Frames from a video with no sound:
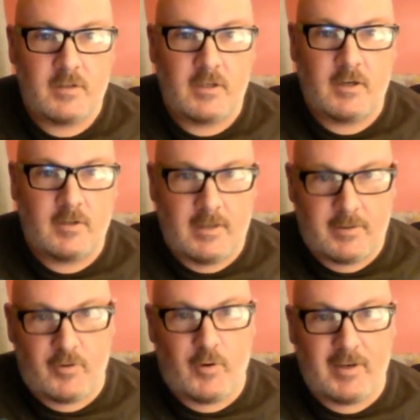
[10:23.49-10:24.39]
Like
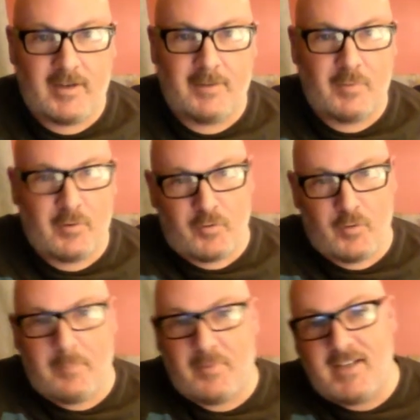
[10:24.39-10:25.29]
growing up, I grew
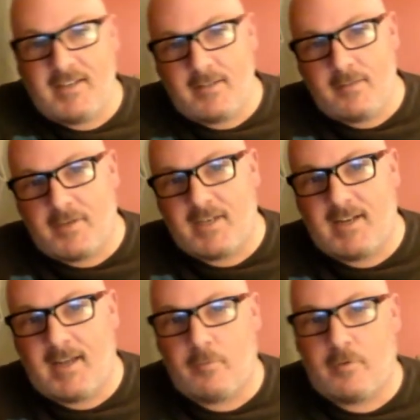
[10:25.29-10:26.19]
up into the Monday
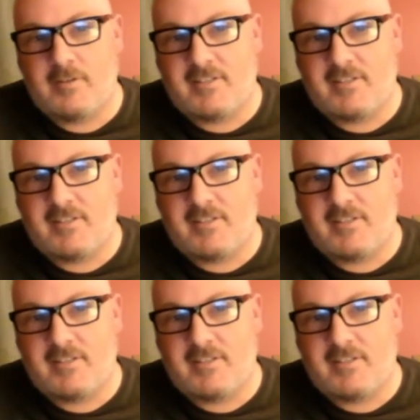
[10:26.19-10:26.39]
Night Wars,